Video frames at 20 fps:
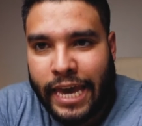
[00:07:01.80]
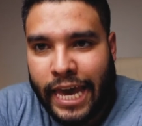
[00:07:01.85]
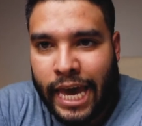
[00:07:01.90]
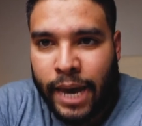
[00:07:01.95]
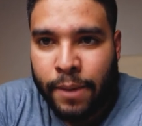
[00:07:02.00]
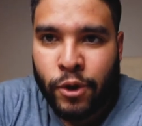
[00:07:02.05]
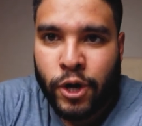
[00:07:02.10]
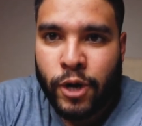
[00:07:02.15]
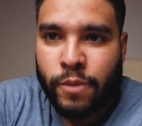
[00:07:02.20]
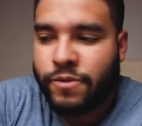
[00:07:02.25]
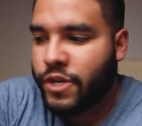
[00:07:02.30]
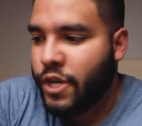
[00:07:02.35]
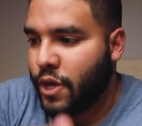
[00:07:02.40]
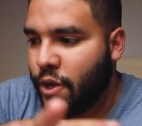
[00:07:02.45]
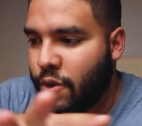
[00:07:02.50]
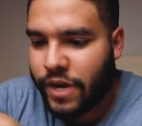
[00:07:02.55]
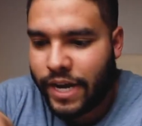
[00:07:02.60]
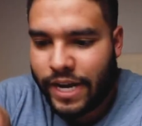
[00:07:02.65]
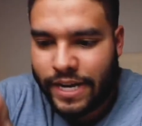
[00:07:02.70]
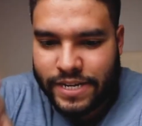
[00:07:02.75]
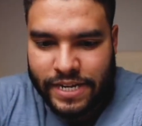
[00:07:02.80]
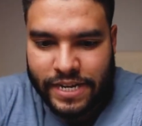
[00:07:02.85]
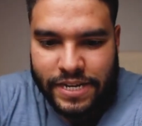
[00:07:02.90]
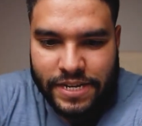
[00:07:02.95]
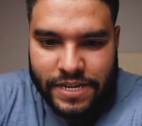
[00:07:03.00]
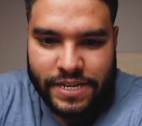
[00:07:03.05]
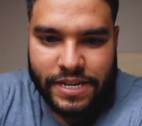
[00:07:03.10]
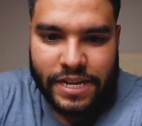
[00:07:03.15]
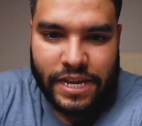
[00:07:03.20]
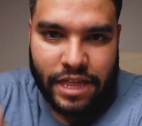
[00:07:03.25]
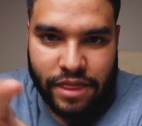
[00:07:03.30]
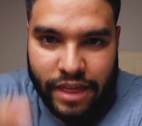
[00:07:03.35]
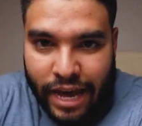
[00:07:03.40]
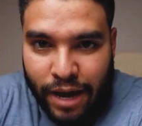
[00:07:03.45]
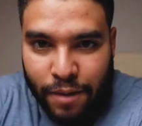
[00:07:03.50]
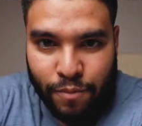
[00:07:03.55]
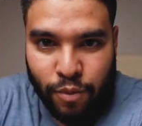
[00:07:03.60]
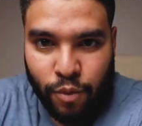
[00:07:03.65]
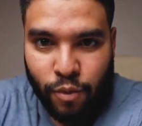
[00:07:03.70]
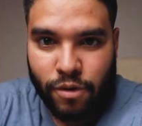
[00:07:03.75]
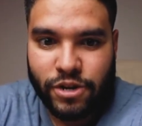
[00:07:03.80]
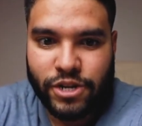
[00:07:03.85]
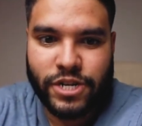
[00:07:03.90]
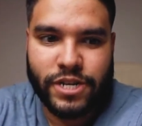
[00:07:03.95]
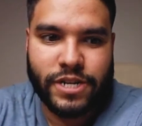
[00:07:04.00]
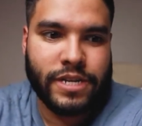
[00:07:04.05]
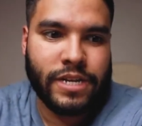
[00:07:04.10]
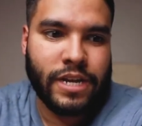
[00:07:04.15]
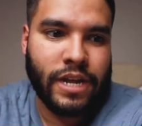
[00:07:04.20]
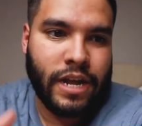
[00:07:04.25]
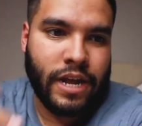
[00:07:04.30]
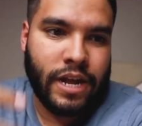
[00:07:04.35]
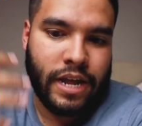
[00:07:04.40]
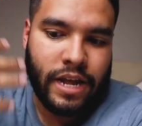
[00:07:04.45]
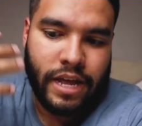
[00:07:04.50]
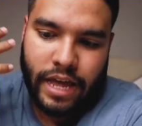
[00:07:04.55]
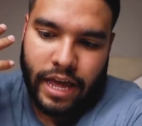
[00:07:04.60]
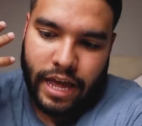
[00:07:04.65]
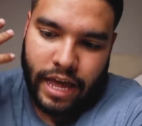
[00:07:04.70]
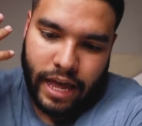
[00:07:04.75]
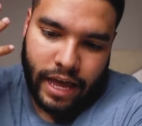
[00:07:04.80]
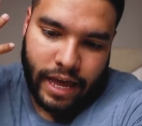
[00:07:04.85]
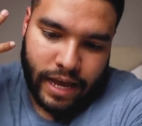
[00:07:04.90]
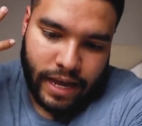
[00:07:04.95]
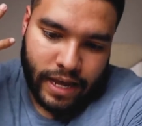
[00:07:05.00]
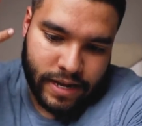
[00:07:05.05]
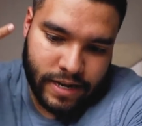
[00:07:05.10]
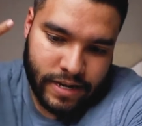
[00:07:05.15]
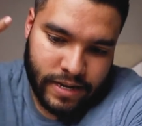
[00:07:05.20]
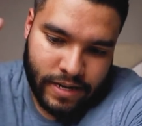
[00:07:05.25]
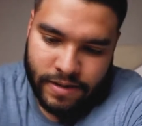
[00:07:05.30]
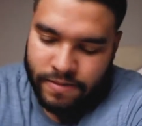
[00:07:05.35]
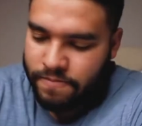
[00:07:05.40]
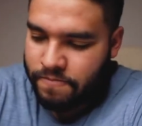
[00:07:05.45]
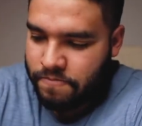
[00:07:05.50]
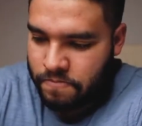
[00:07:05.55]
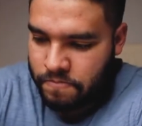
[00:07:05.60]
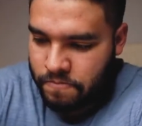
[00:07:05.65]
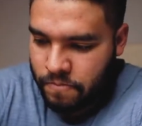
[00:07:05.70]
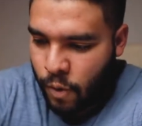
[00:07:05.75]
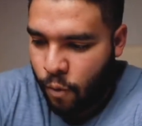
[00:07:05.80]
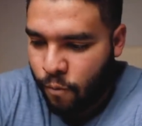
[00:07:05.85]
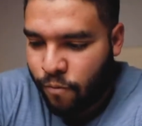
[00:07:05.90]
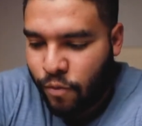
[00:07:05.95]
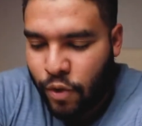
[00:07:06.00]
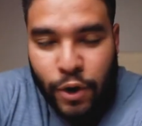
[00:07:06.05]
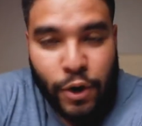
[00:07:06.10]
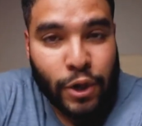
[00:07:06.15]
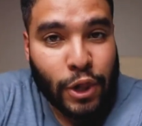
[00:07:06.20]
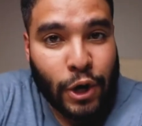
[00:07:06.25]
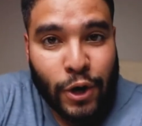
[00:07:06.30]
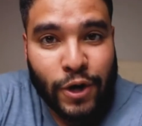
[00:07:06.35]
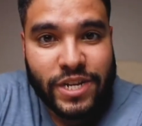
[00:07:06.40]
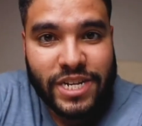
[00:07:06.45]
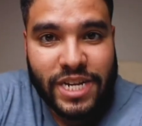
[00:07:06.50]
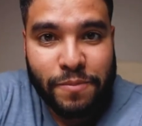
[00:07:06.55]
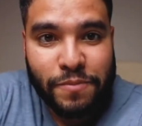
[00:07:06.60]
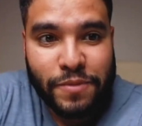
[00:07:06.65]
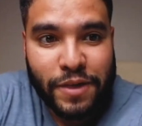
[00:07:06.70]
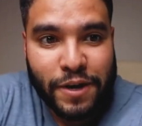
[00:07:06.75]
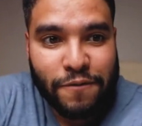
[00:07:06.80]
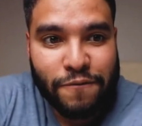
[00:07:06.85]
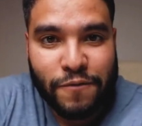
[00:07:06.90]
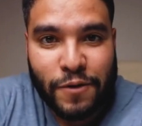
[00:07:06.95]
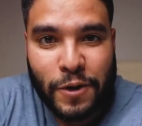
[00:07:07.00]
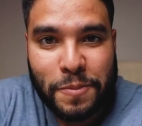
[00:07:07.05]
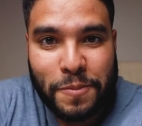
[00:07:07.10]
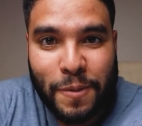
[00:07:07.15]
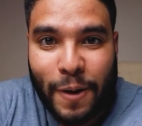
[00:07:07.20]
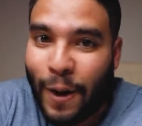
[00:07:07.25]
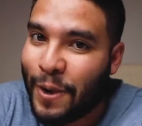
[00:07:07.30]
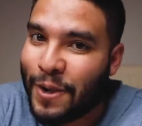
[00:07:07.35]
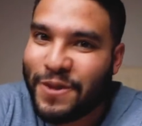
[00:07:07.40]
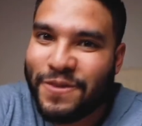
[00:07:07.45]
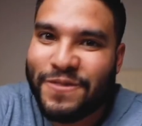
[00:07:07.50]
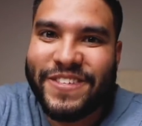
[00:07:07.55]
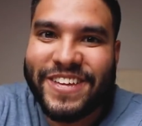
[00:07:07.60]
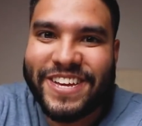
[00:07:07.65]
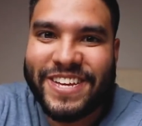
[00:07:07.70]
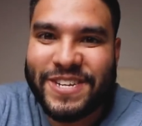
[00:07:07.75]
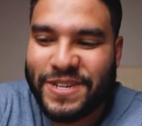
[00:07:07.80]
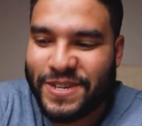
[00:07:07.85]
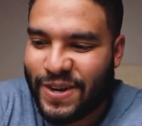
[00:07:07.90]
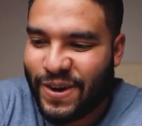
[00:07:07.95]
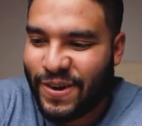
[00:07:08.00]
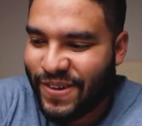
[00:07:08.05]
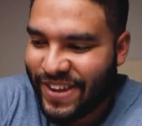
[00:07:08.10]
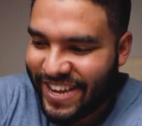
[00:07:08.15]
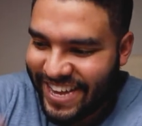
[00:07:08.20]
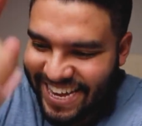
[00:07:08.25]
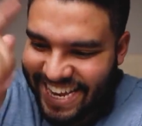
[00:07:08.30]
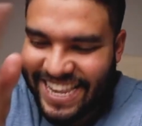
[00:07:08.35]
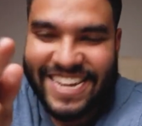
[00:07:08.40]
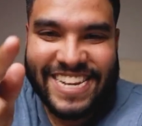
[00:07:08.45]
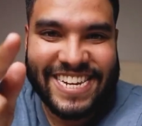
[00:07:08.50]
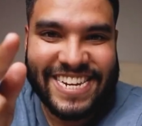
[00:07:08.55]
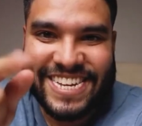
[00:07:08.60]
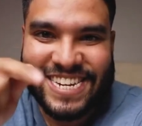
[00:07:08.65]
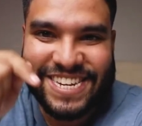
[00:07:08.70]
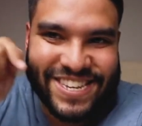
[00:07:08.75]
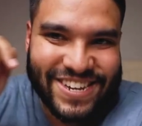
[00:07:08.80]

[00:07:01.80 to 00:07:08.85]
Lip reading: camera up so you guys can see that portion, and hopefully you learned something from all of this. So let's get